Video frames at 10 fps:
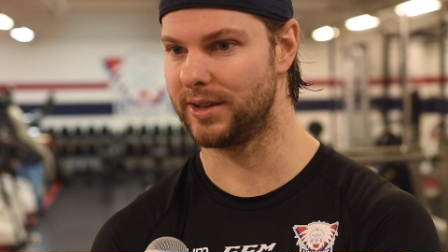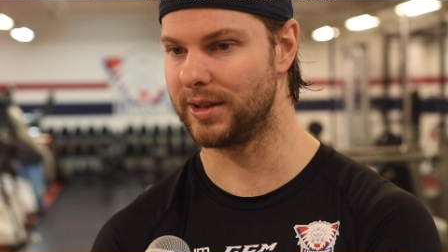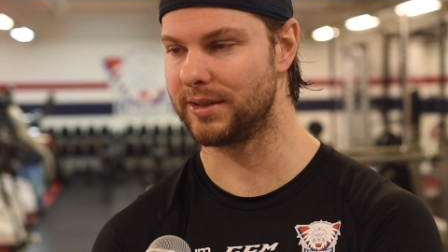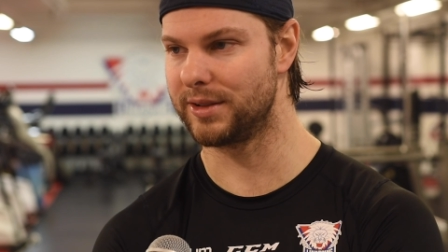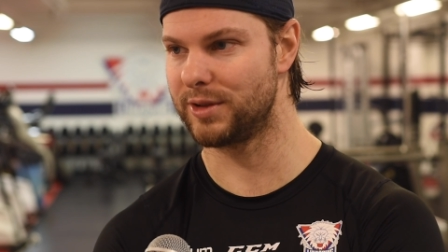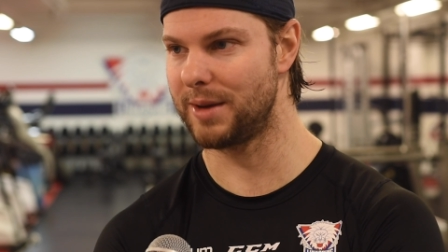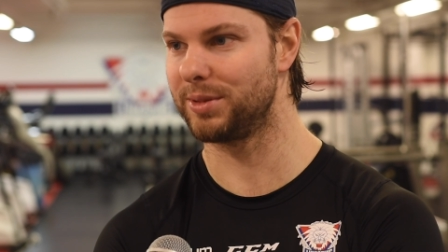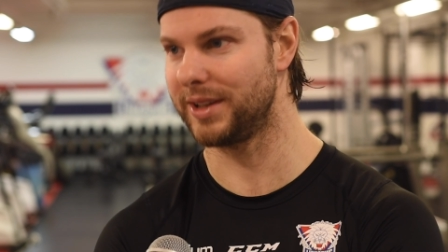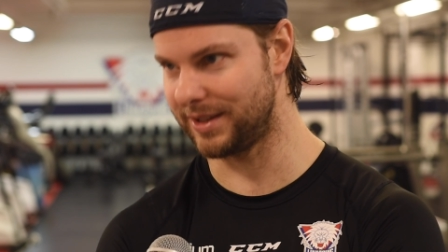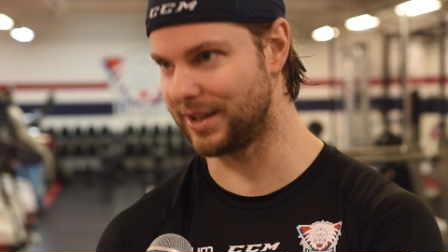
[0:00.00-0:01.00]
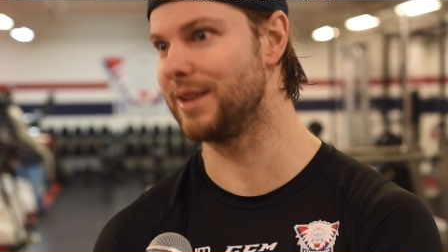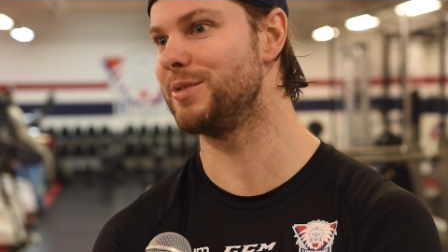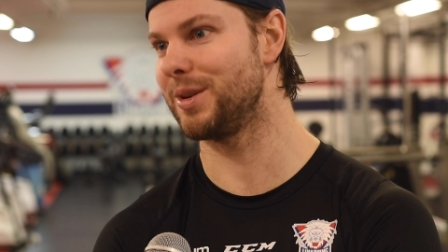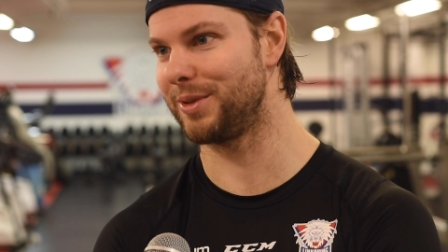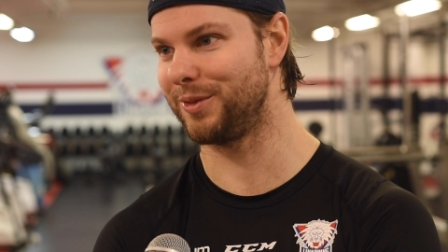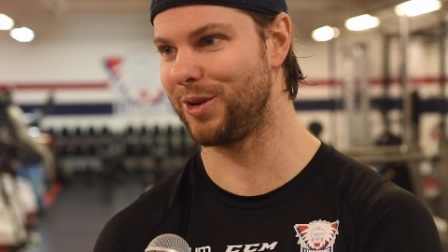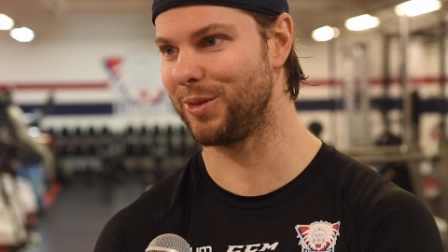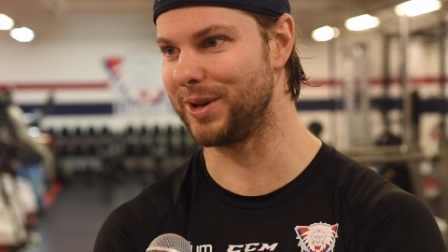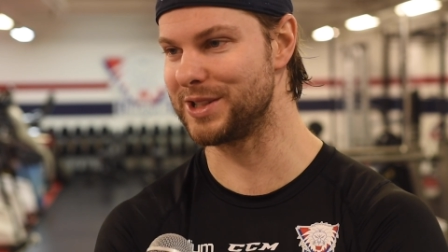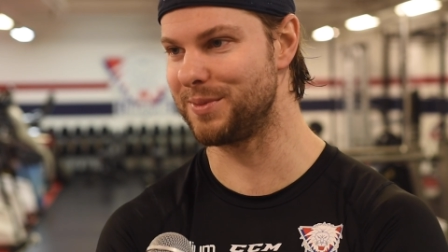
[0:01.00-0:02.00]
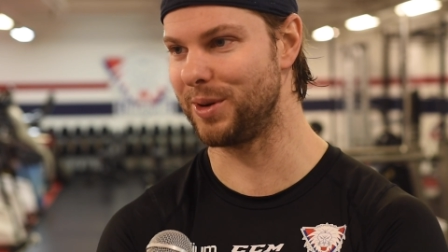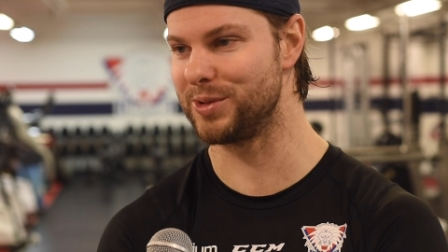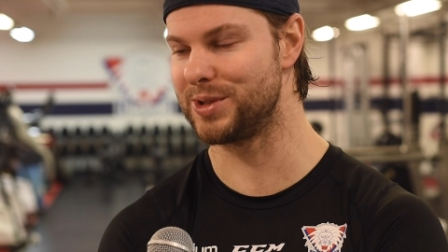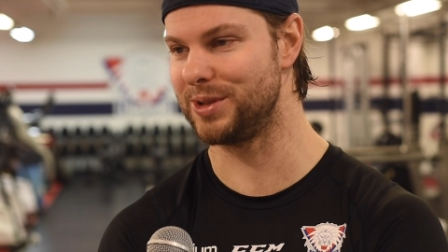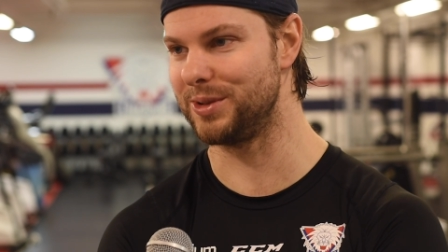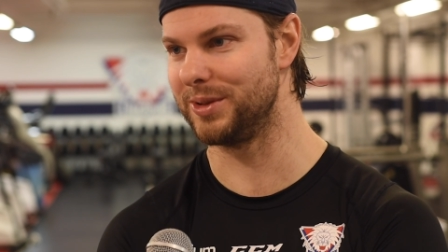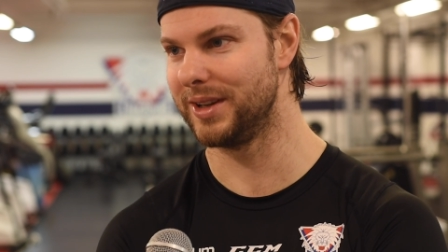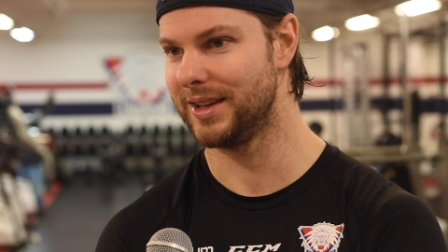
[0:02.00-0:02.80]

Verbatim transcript: you know a trampoline to keep jumping forward as opposed to